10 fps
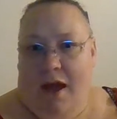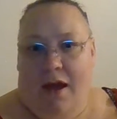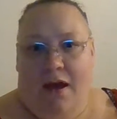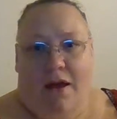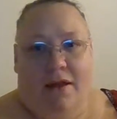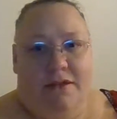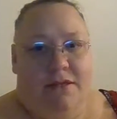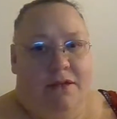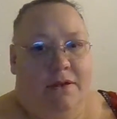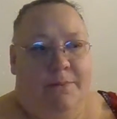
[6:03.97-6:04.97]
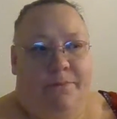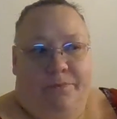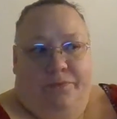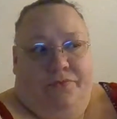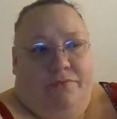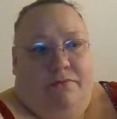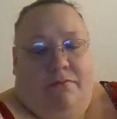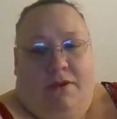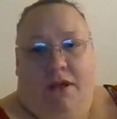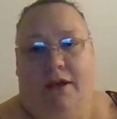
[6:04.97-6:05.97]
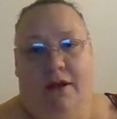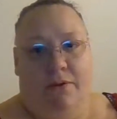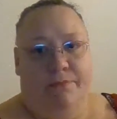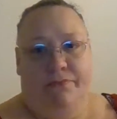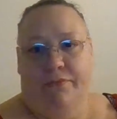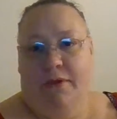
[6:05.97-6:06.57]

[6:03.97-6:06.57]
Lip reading: And, you know,